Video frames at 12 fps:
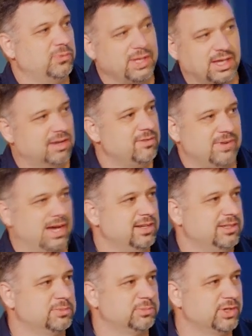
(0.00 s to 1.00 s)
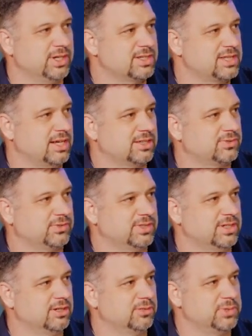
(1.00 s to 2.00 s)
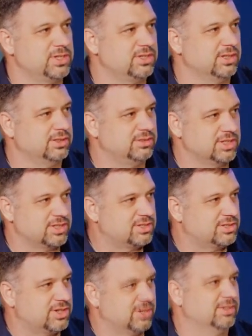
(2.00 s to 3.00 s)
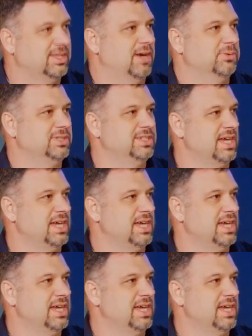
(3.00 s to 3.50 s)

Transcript: we get invited to Marina's house for dinner, we should just turn that one